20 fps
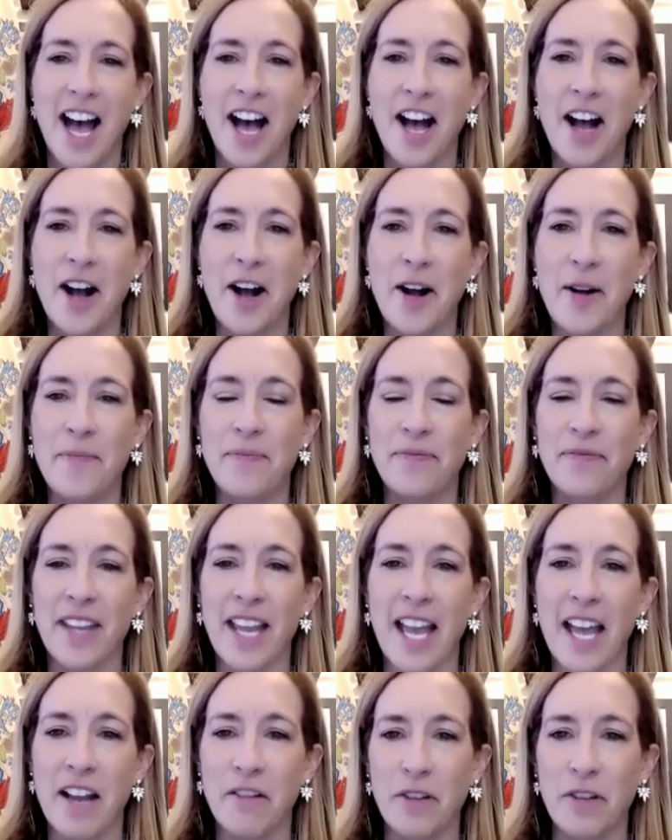
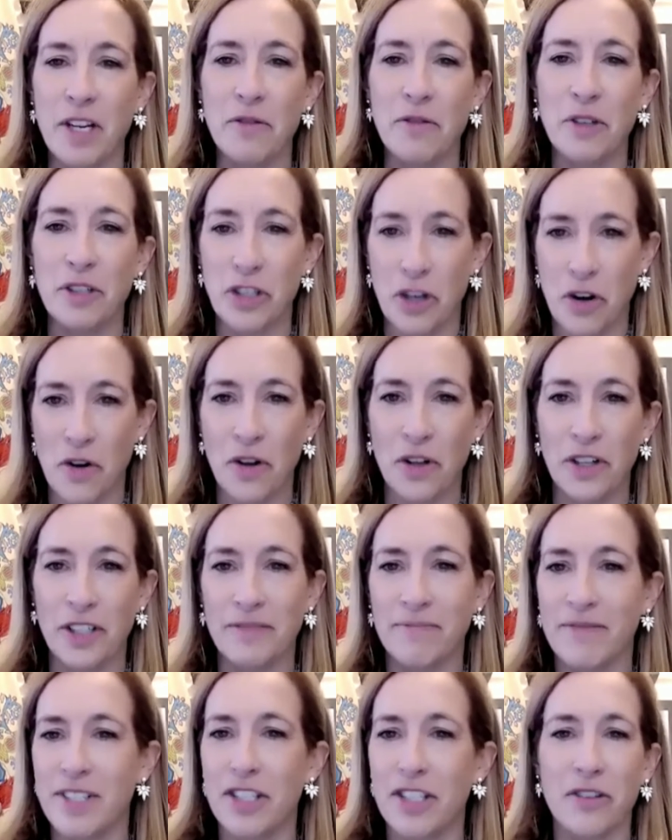And we were
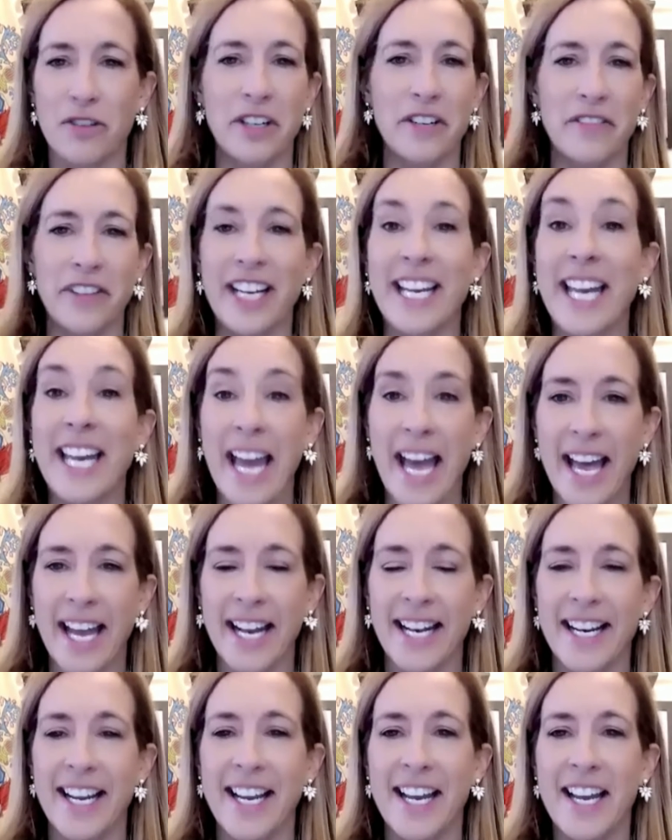told sort of
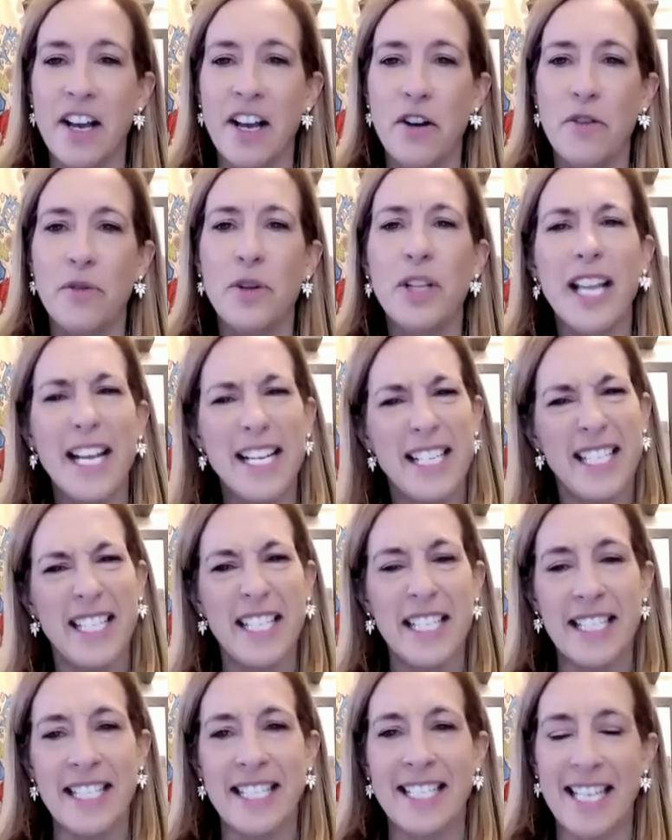again, well, let's
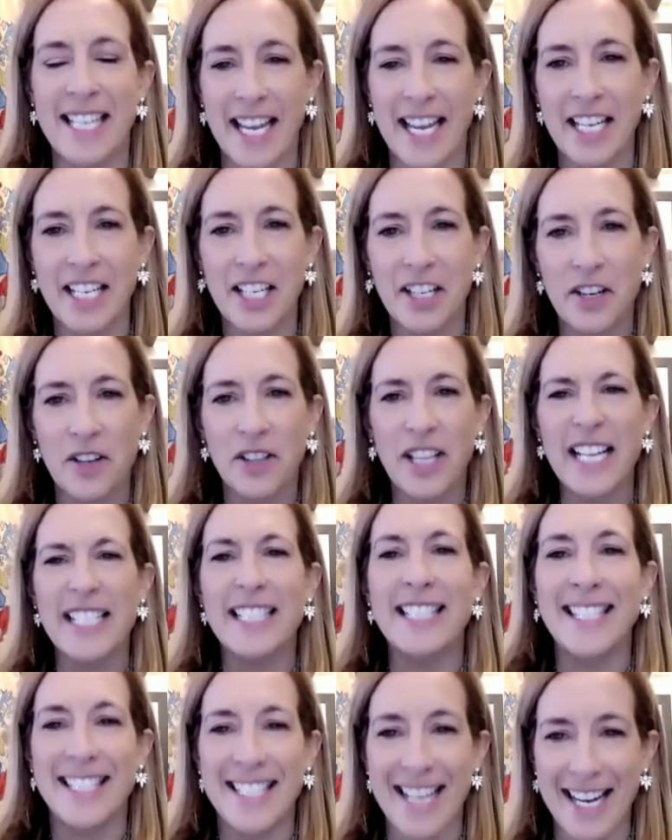just,
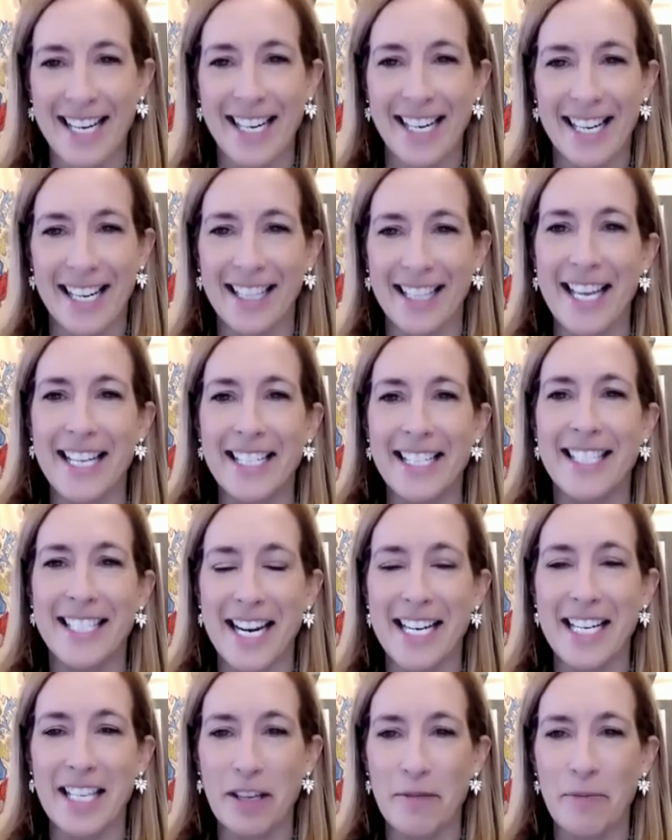let's study it. Let's
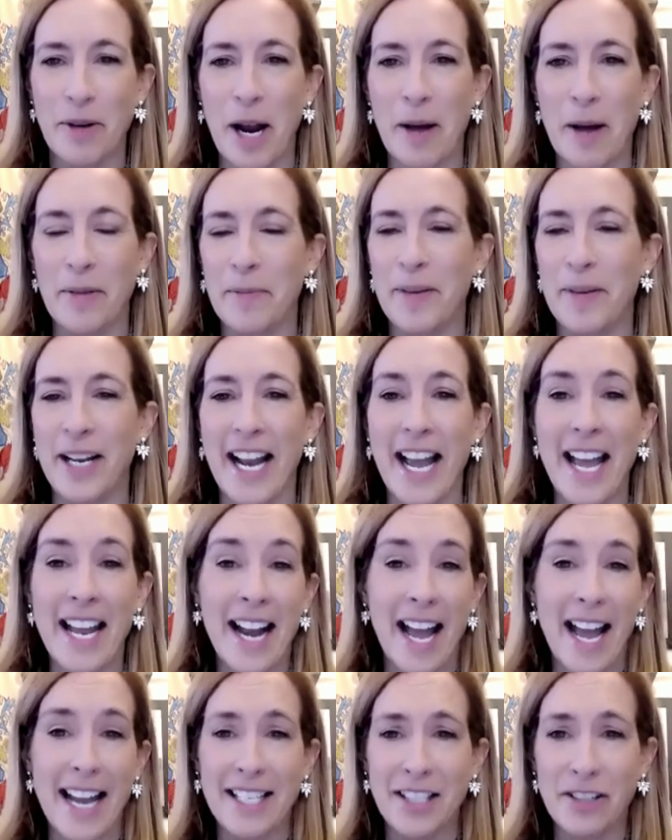study the problem. And
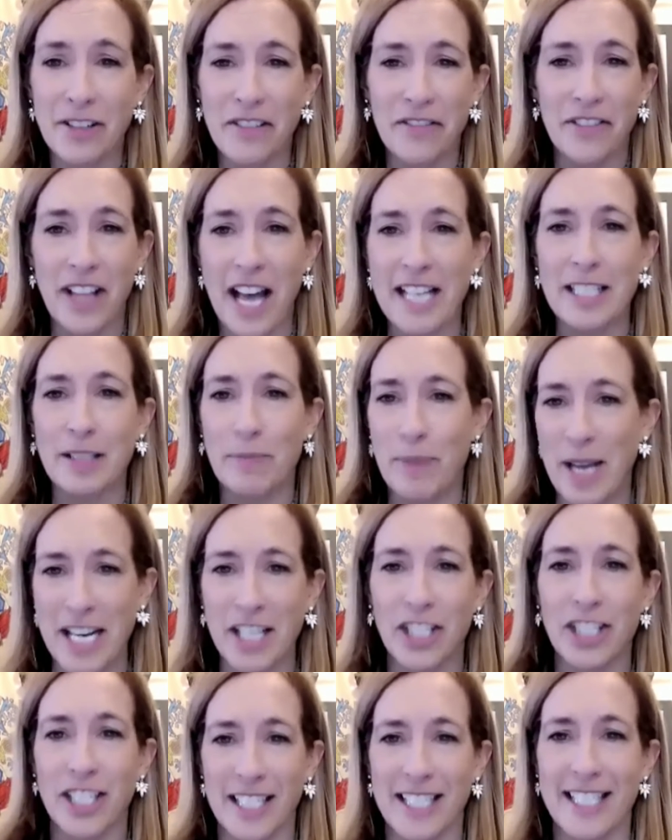I sort of lost
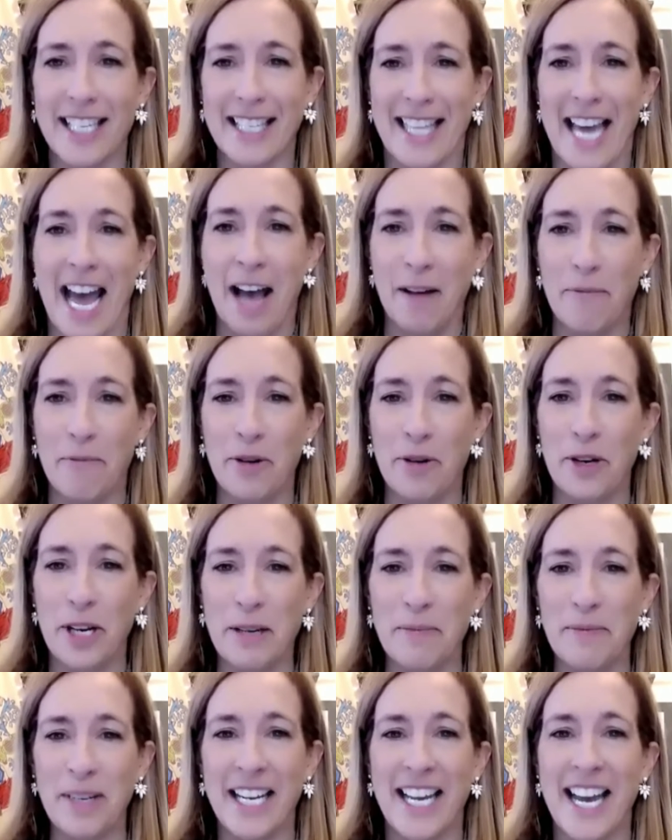patience at that
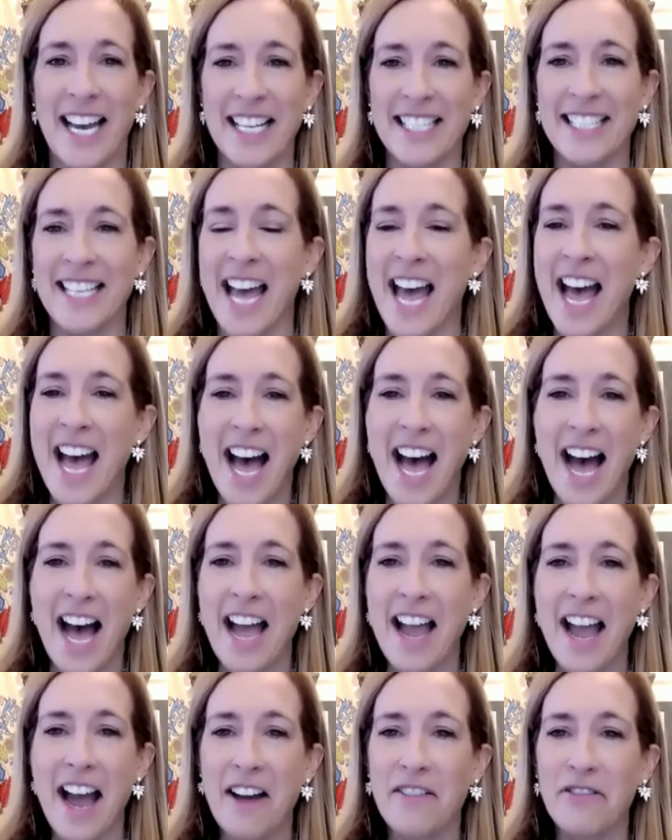point, because
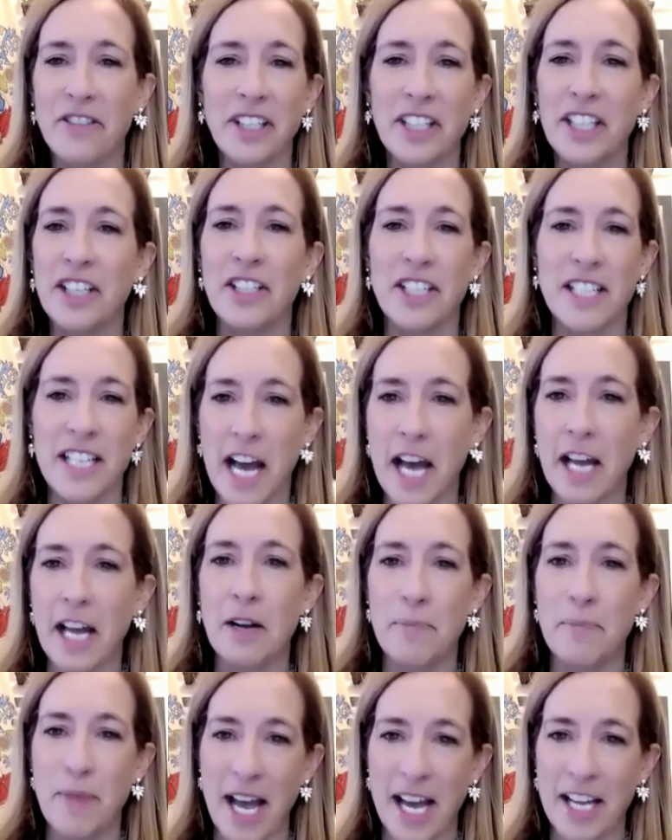I really could not
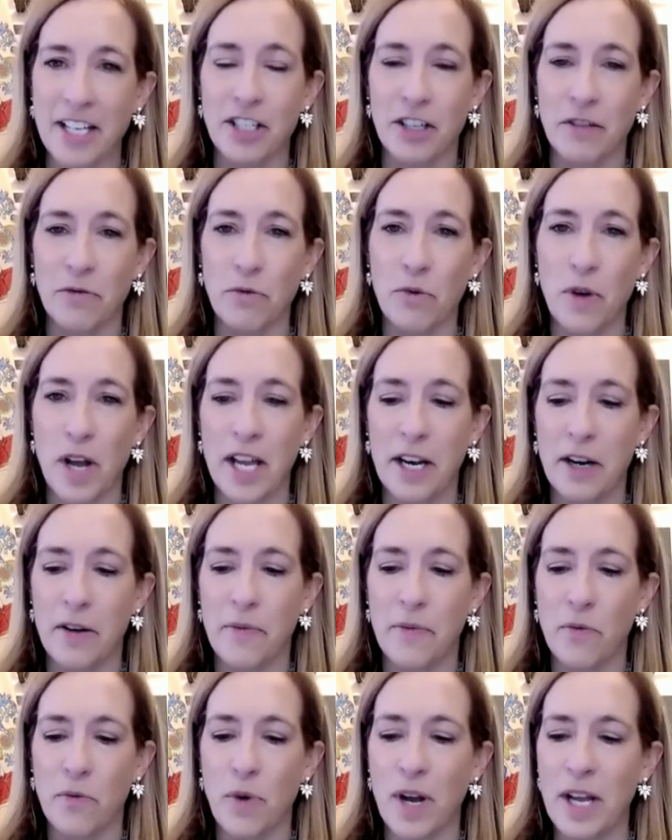imagine what
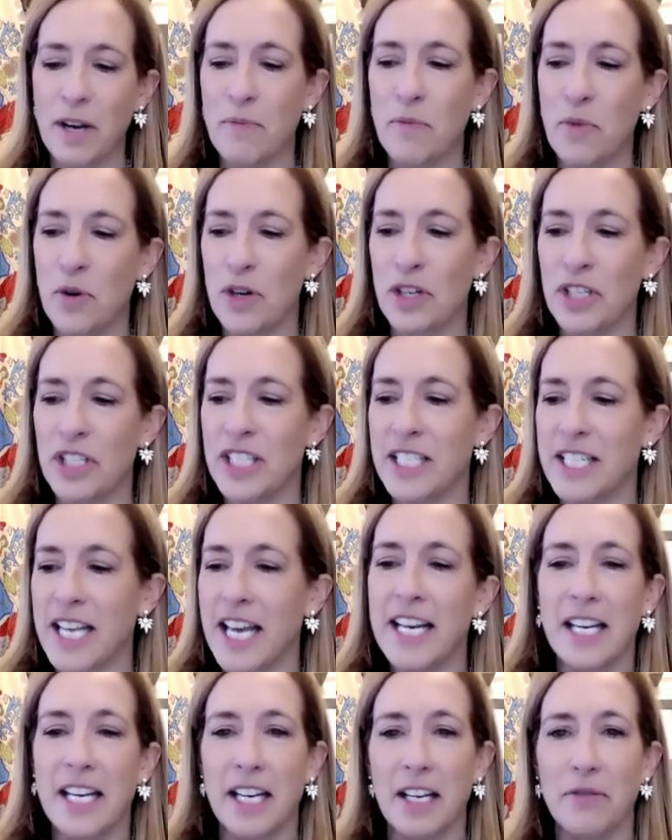more
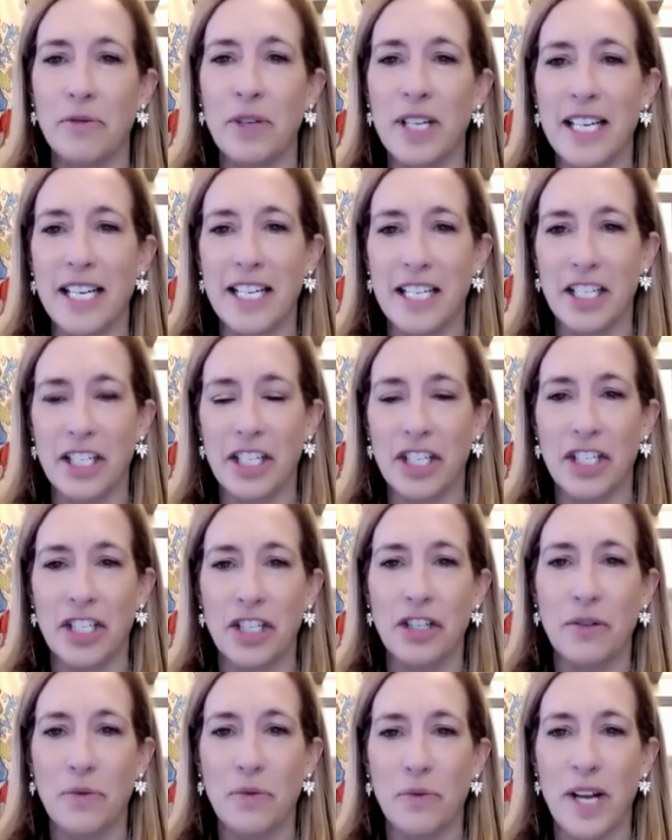study we needed to
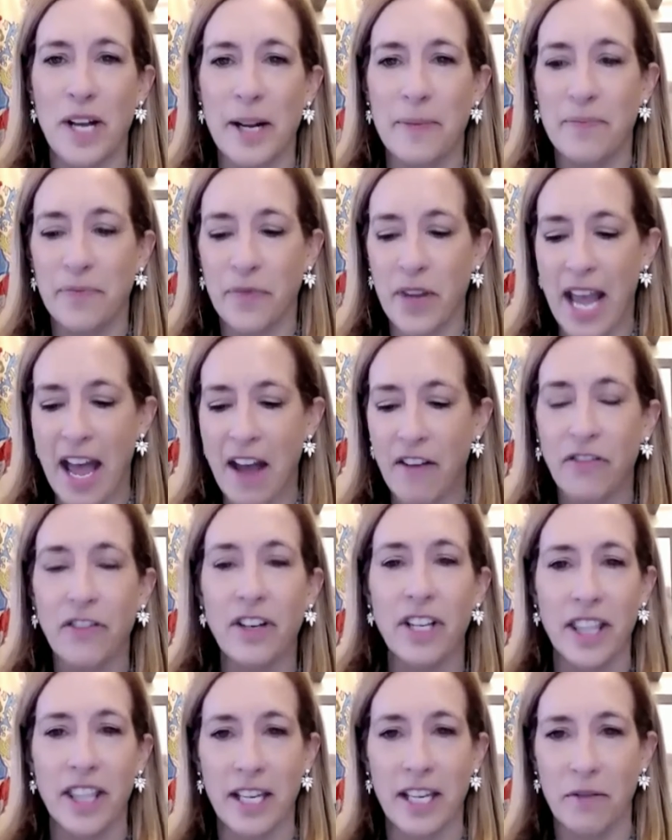do when
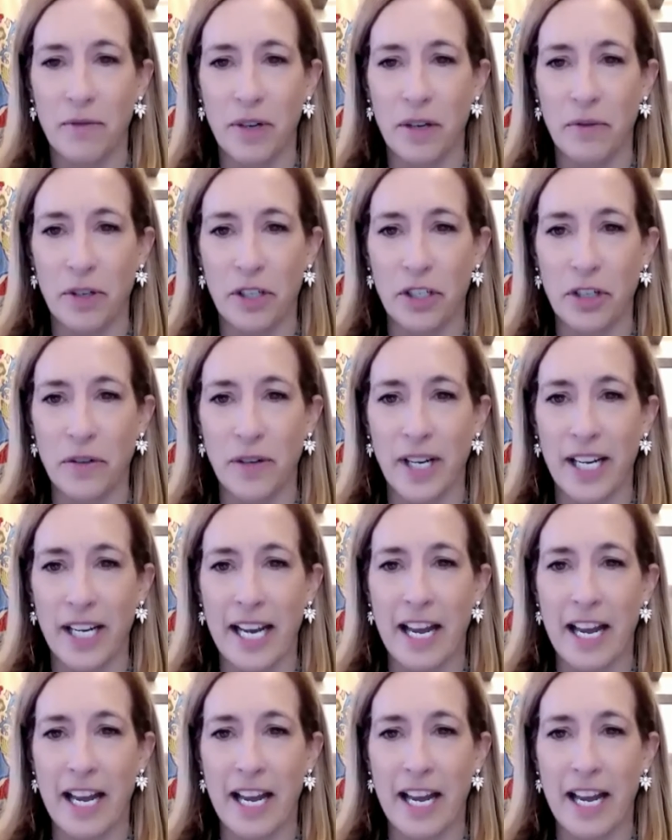everything we were doing